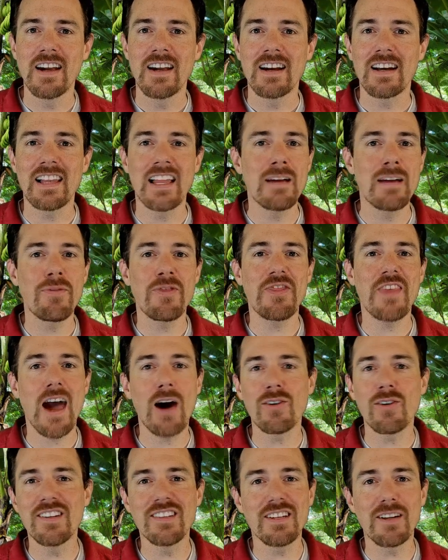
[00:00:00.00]
claim
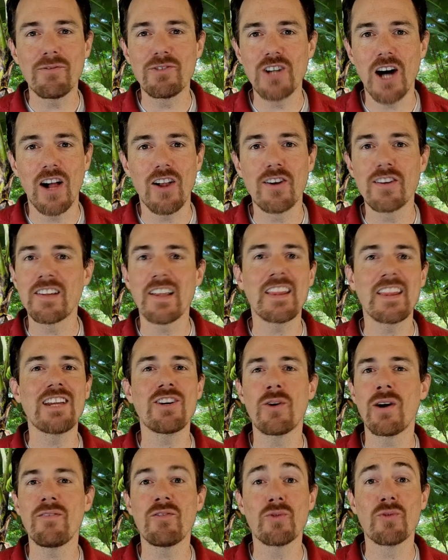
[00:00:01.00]
thousands of dollars that they
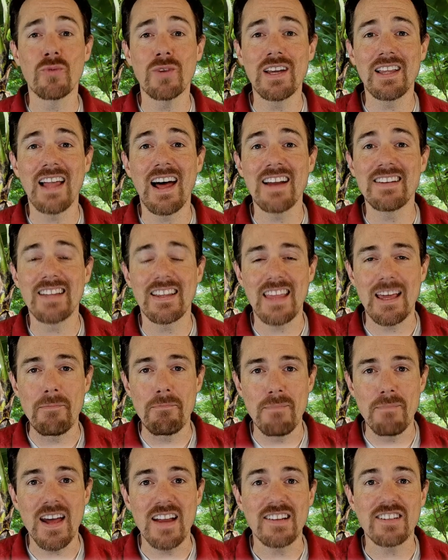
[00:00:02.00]
don't even realize that they
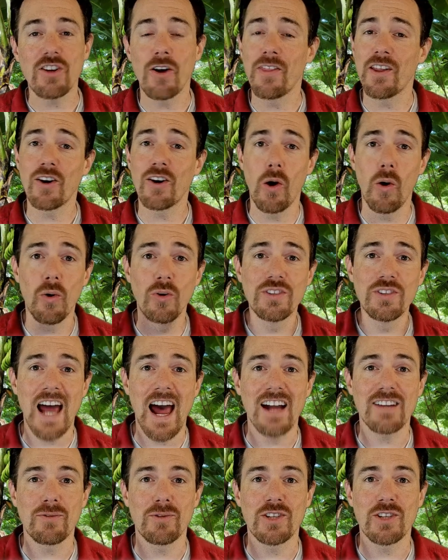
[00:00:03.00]
missed on their old
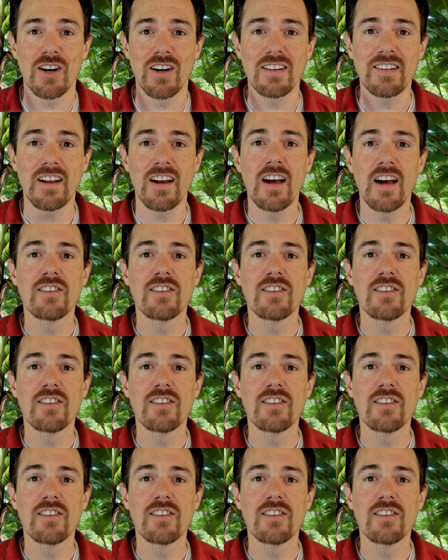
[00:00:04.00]
tax returns.